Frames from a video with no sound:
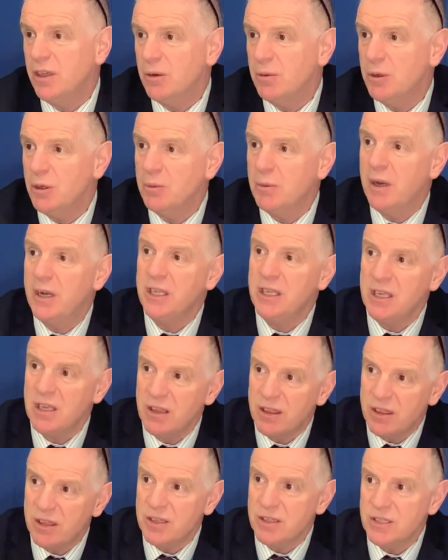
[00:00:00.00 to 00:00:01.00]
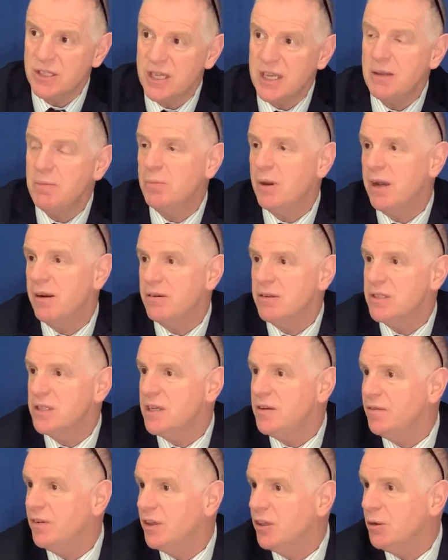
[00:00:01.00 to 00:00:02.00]
coming up and a Year 13 parents
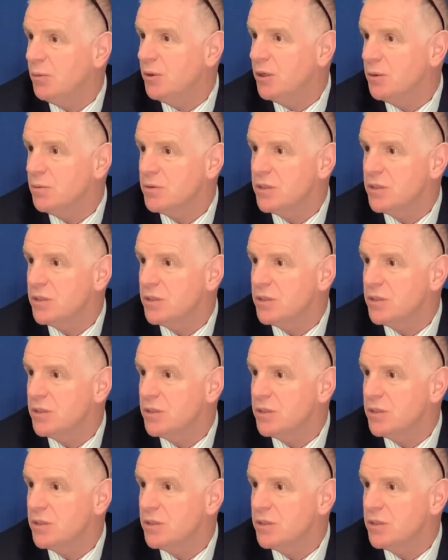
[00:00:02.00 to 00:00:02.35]
evening coming up.